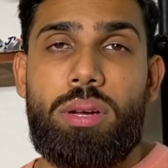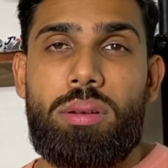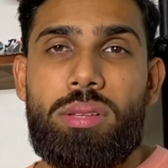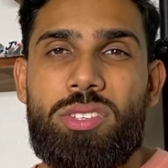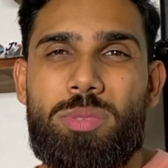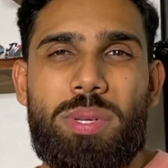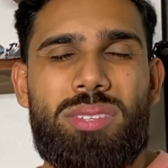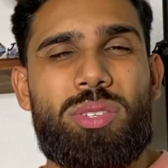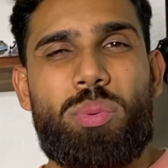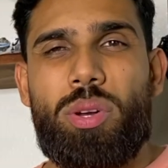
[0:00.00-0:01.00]
early, just
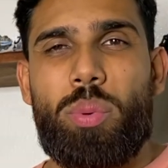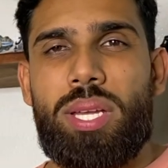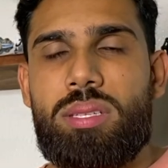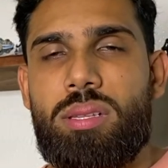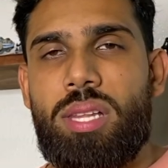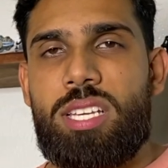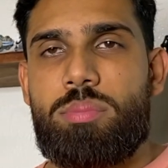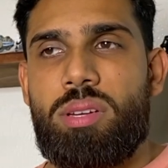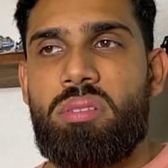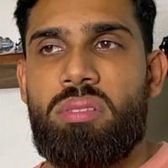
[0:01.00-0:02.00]
because you don't want to wait till the last
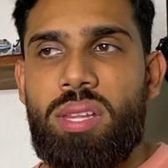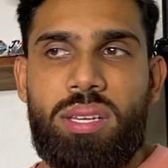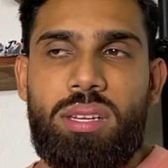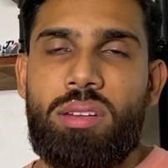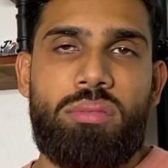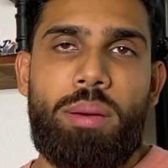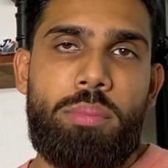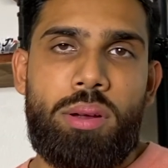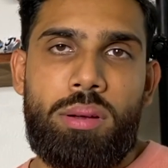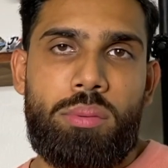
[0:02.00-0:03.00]
minute or like
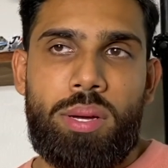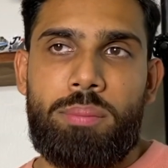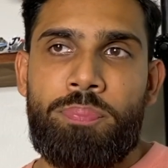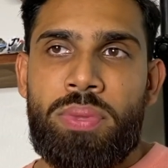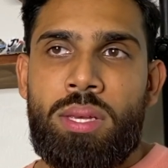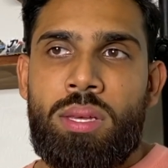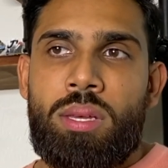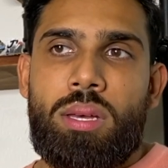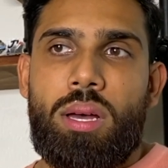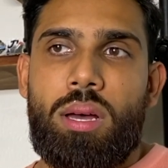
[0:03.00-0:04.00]
November when,
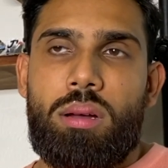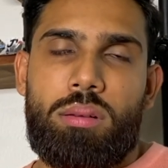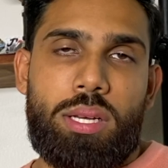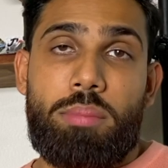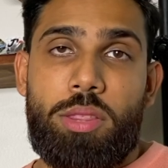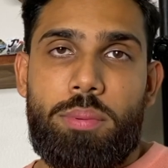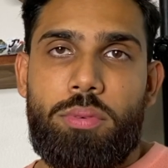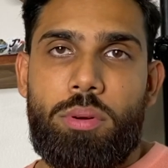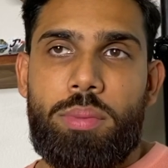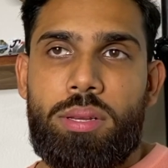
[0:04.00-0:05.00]
or like a month
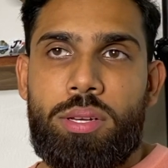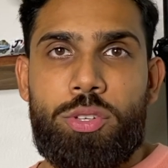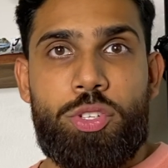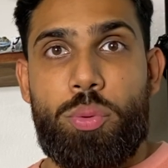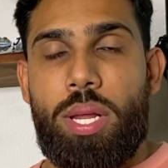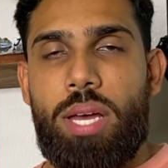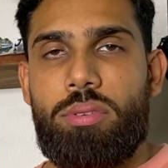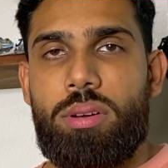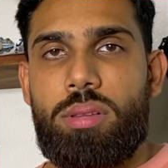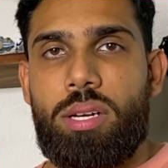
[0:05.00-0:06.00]
before Midyear, and you don't have
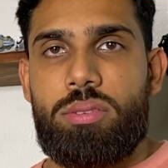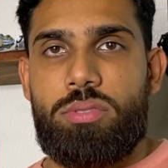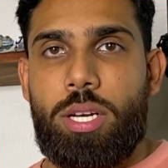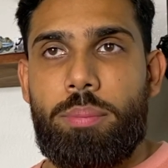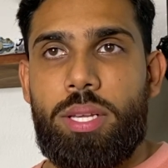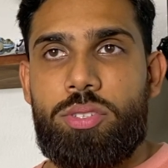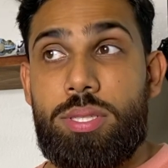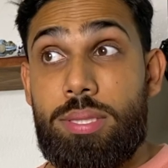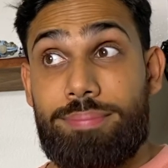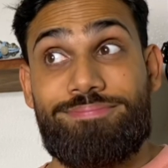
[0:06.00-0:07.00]
your letters of recommendation.